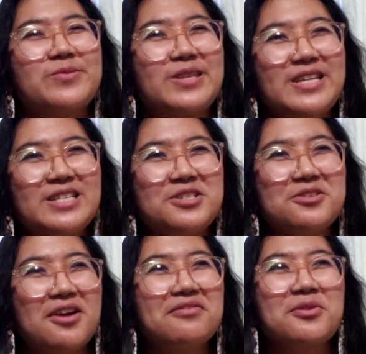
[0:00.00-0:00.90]
didn't you
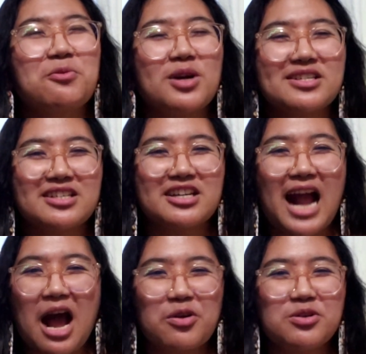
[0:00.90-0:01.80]
ever wonder
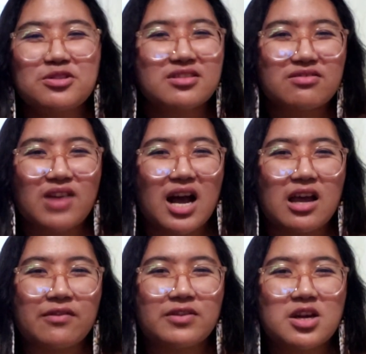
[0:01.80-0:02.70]
how you
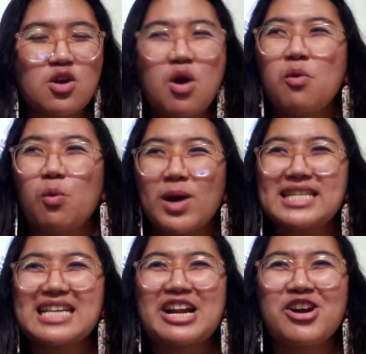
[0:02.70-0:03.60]
survived
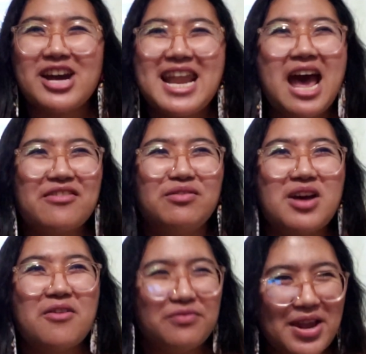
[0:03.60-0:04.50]
what could have
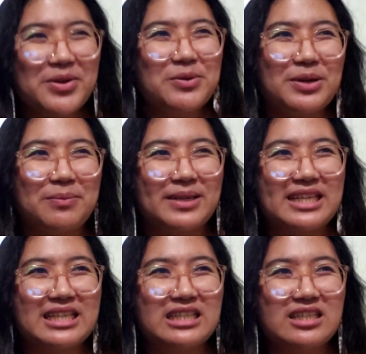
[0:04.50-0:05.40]
very well
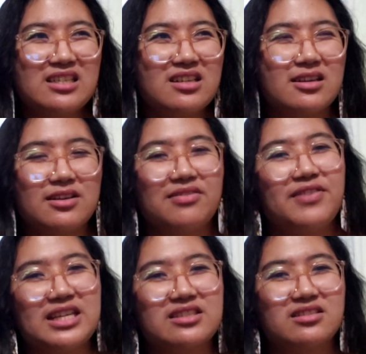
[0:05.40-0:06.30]
been a
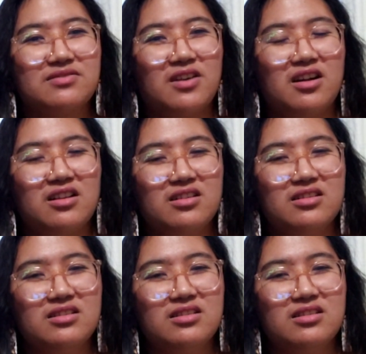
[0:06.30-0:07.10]
fatal fall?